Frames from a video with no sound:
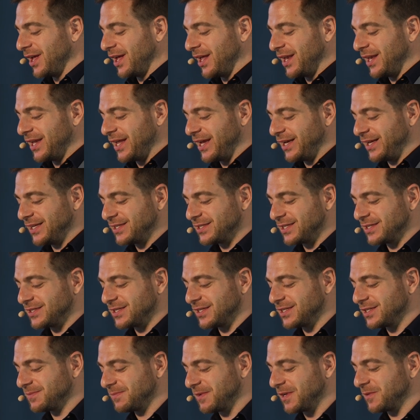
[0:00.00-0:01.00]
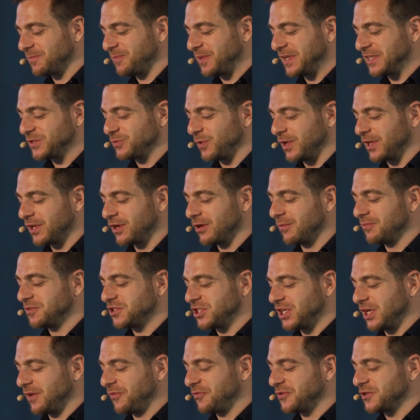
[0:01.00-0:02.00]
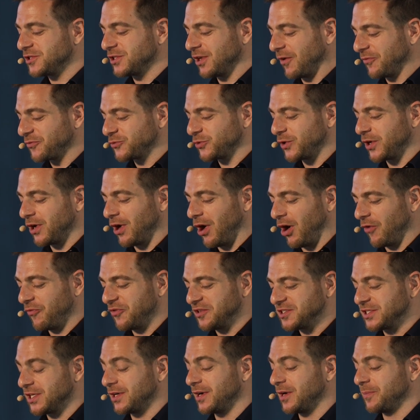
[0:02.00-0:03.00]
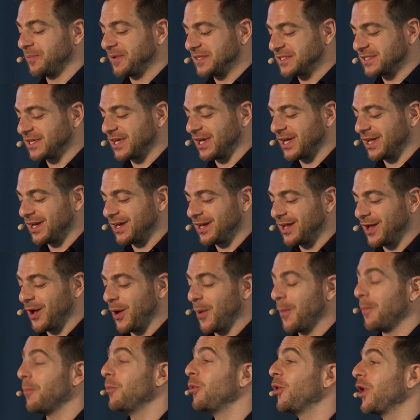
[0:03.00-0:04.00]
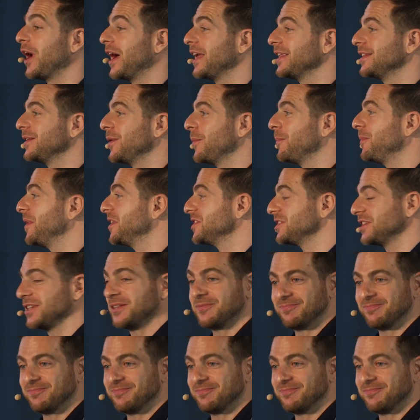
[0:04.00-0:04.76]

Ladies and gentlemen, please welcome Chief Software Officer at Pasqal, Mourad Beji.